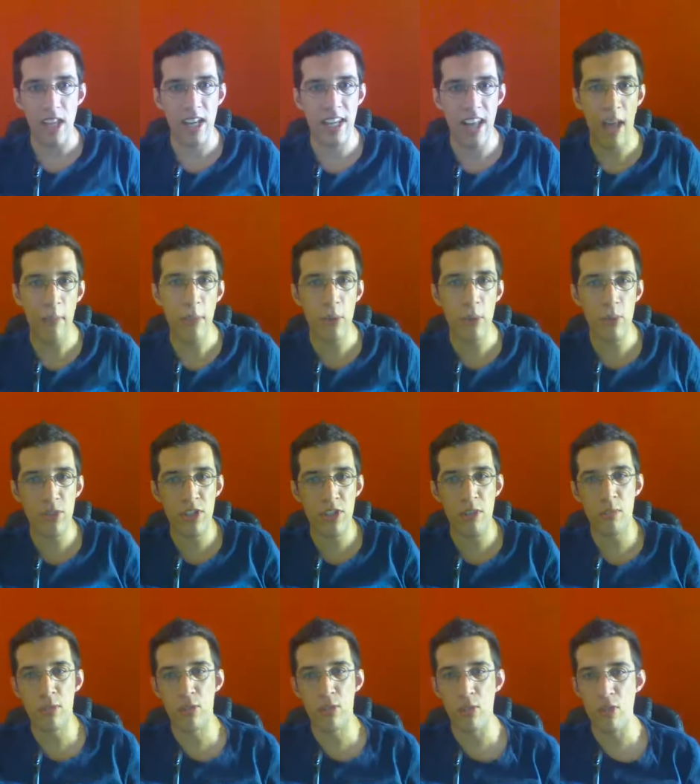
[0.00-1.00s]
Nami was
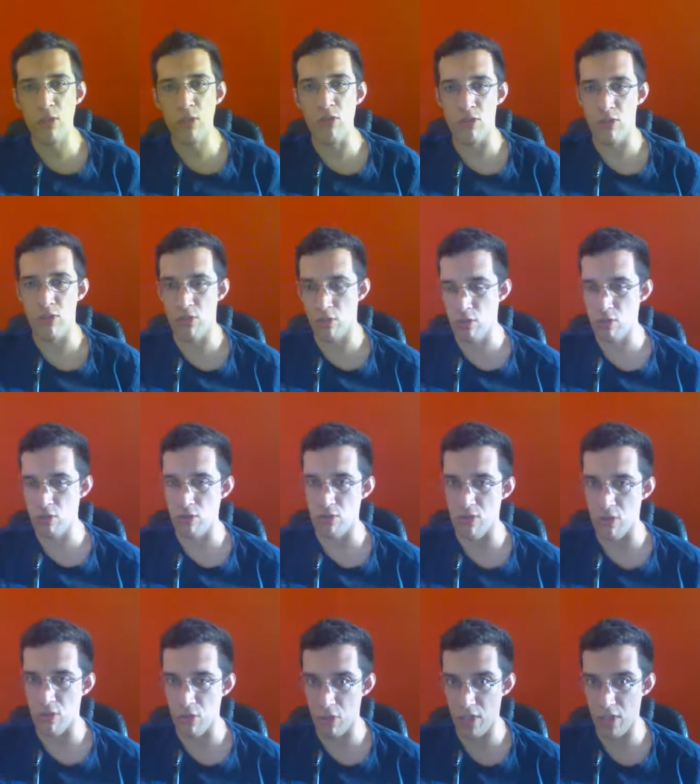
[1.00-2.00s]
able to use
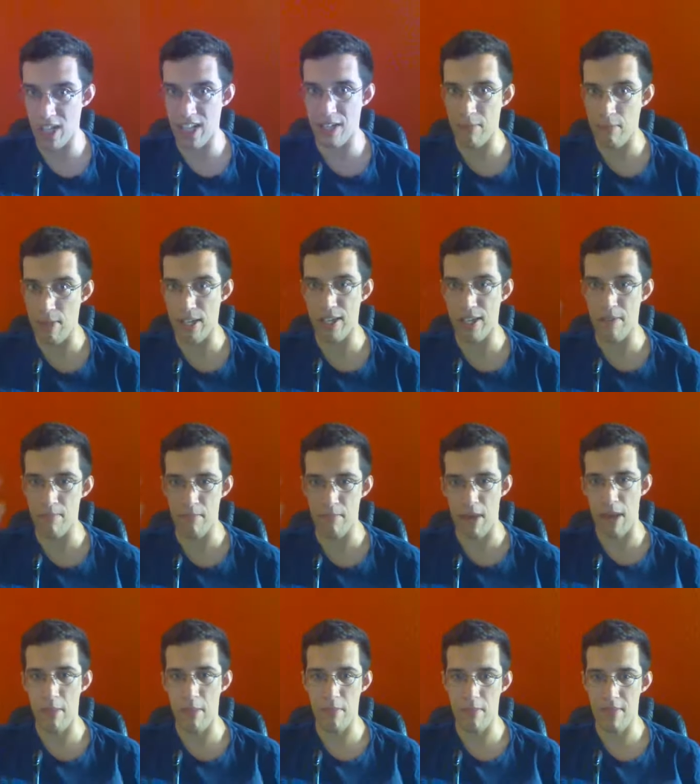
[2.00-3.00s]
Zeus to hit Big
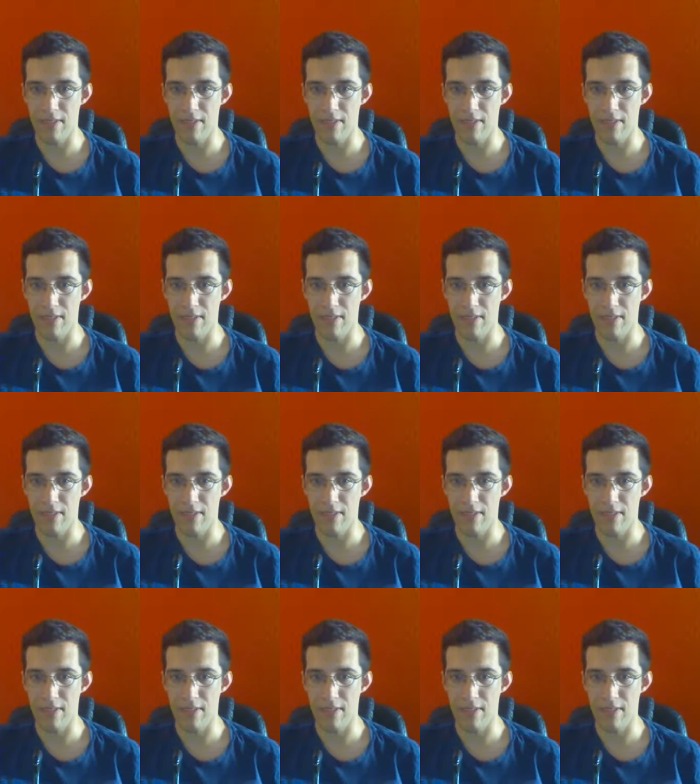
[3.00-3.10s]
Mom.